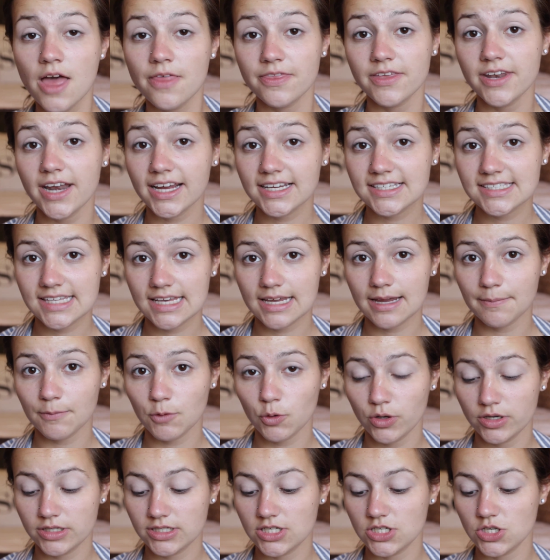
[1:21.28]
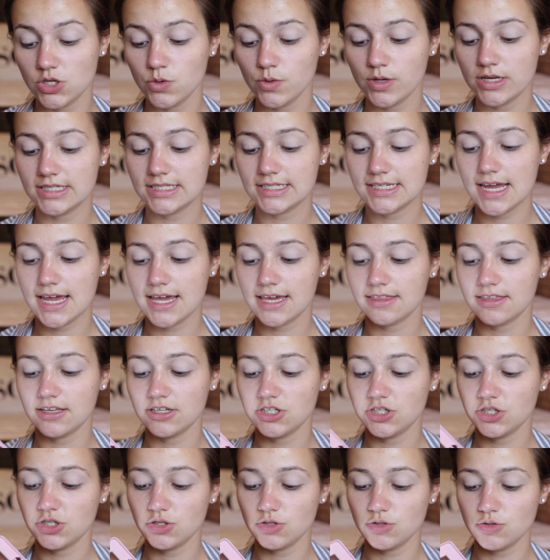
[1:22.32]
The next thing I'm going to do is take the
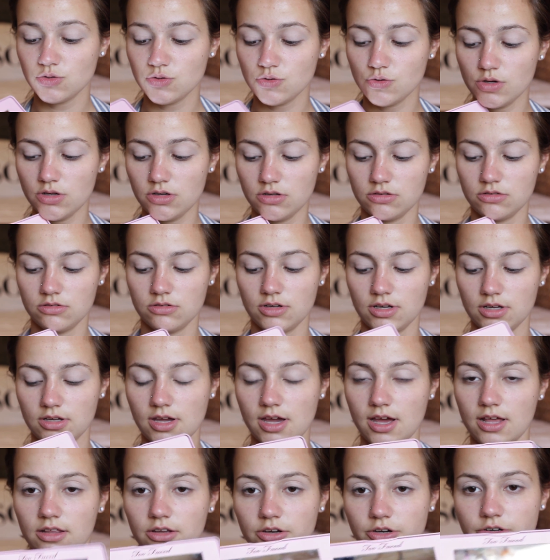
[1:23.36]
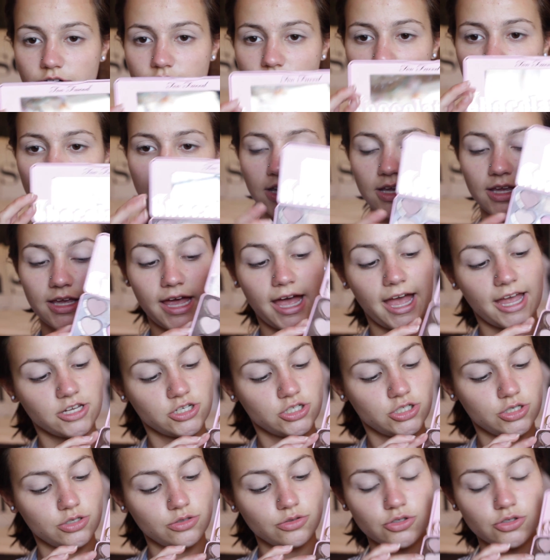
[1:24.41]
two colors, Cashew